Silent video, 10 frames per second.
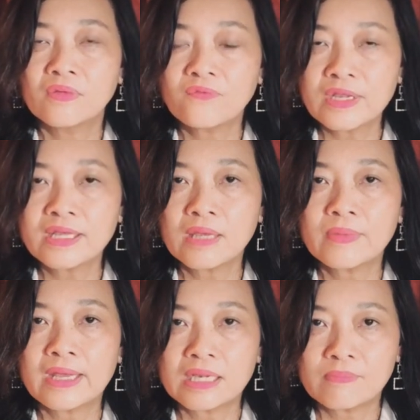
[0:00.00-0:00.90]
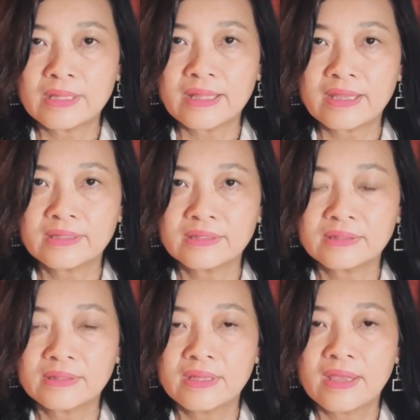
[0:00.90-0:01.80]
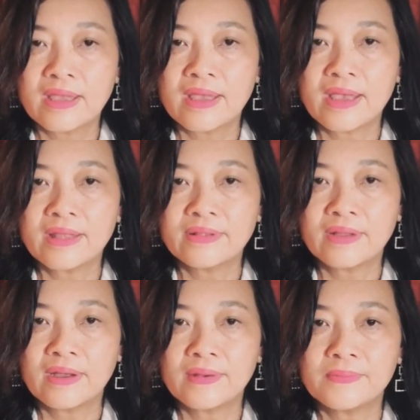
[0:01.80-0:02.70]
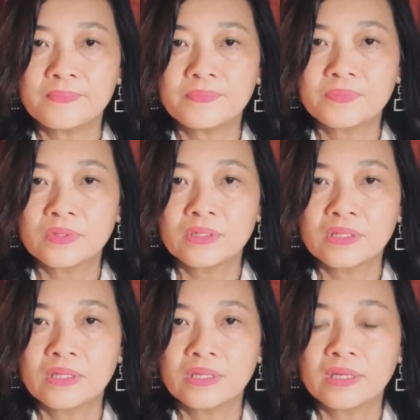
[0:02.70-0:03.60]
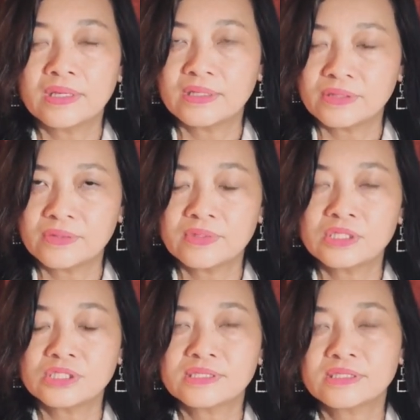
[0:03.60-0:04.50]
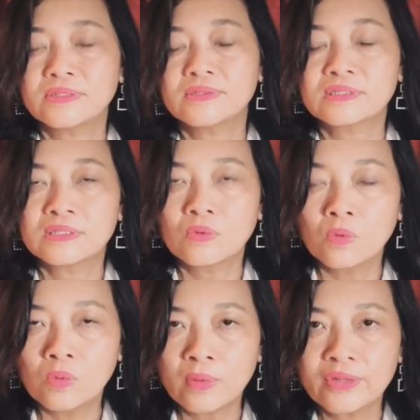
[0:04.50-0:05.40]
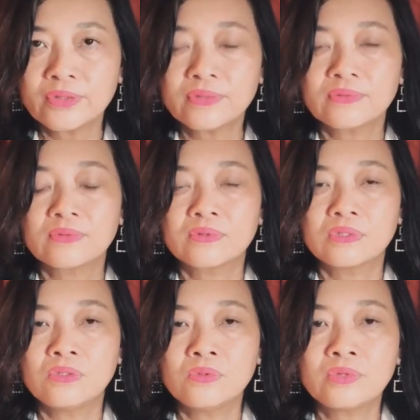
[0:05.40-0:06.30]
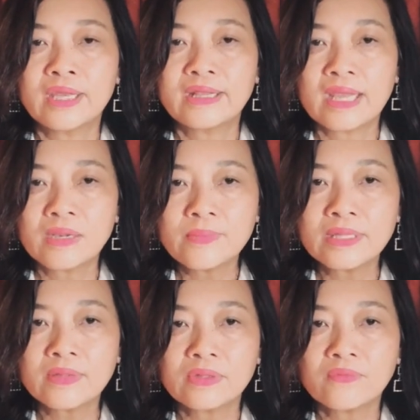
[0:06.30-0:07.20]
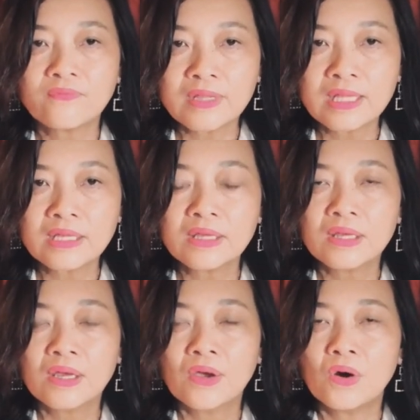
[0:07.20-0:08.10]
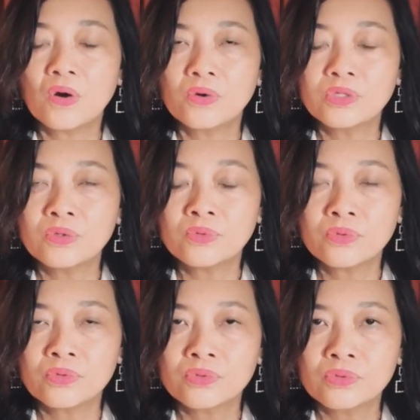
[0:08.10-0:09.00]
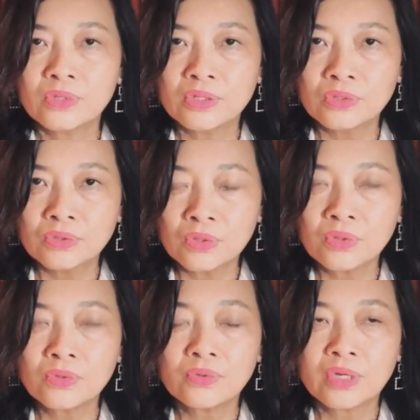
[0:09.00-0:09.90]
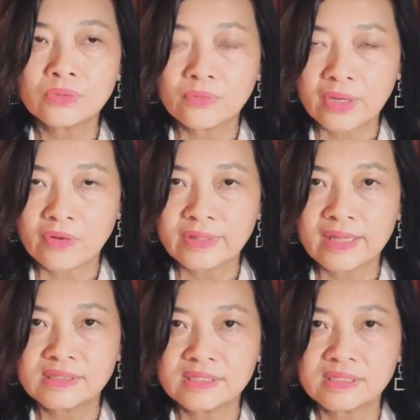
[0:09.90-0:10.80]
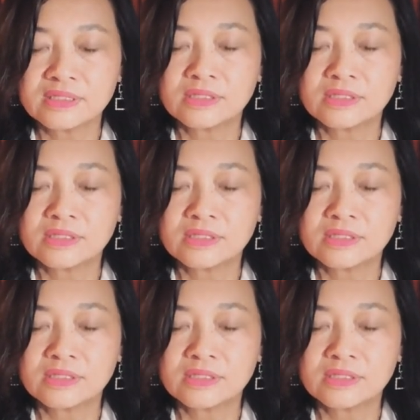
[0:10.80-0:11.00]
Feeling can be eliminated, and it's just whether you can eliminate the feeling or you know how to recognize this is